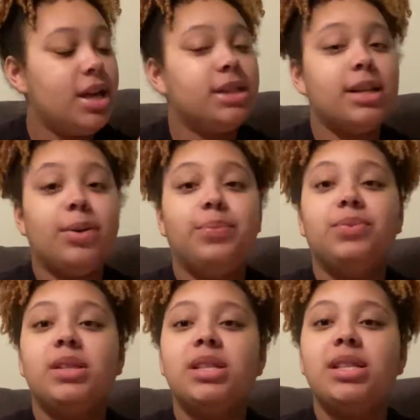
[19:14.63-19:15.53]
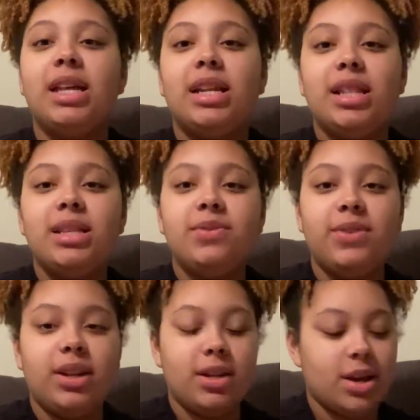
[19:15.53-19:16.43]
So, this is the end of this
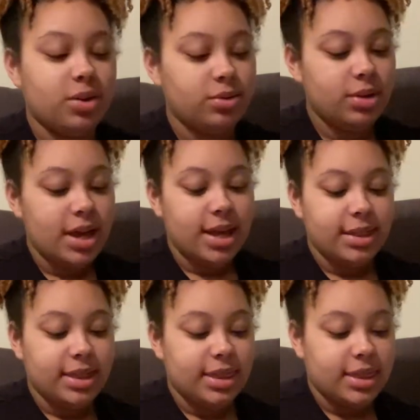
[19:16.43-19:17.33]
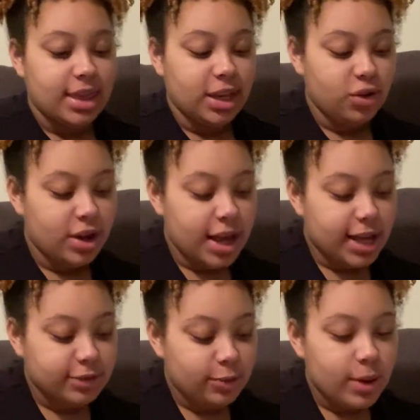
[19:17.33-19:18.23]
video. Thank you
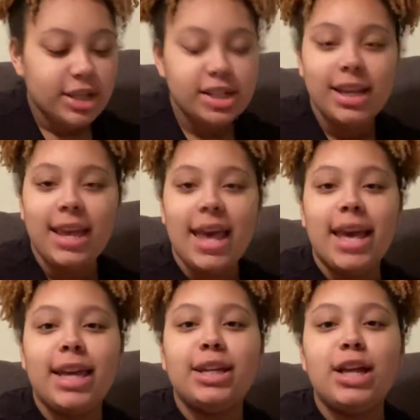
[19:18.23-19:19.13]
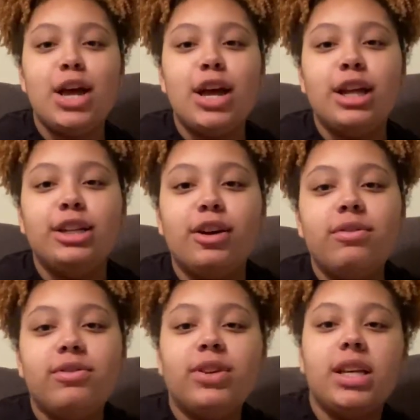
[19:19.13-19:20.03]
guys for watching, and don't
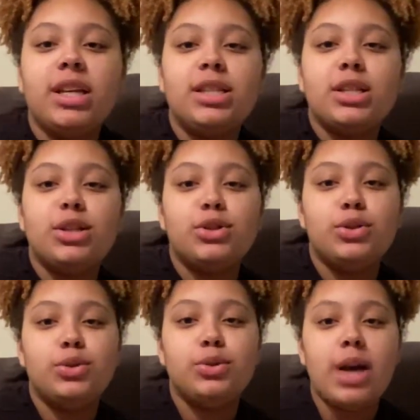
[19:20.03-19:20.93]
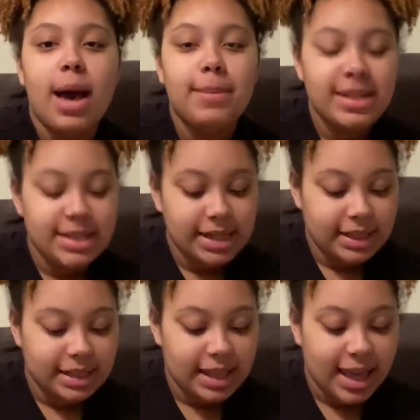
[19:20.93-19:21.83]
forget to comment,
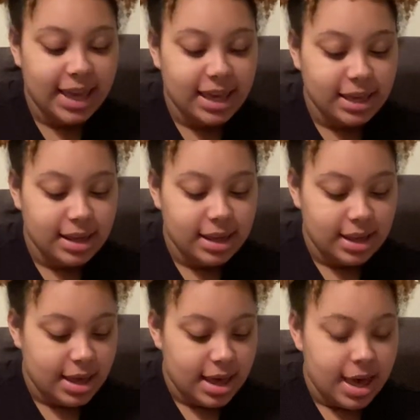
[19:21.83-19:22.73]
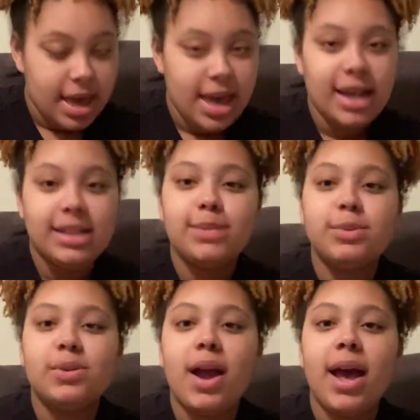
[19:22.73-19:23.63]
like, and
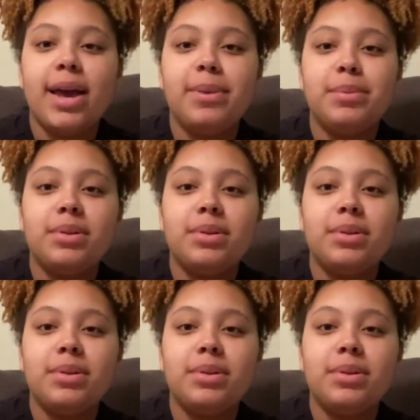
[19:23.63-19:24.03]
subscribe.